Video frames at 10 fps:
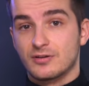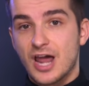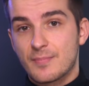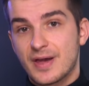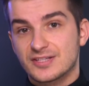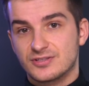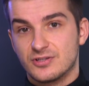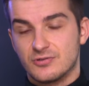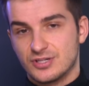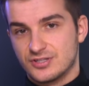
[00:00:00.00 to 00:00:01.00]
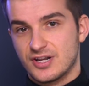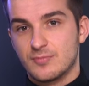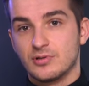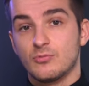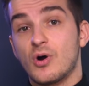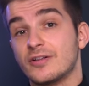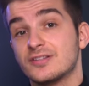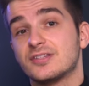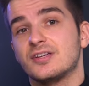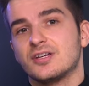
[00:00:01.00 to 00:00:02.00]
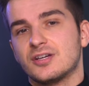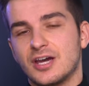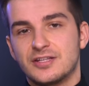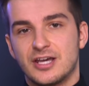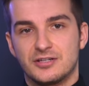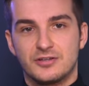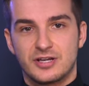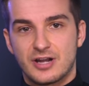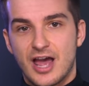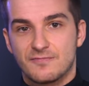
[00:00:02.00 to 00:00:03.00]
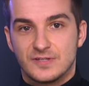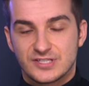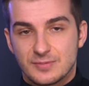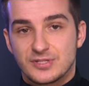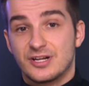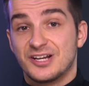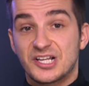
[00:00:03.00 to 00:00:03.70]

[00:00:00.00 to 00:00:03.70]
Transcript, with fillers: an app asks you, you can just enable it once, and then you can have the same setting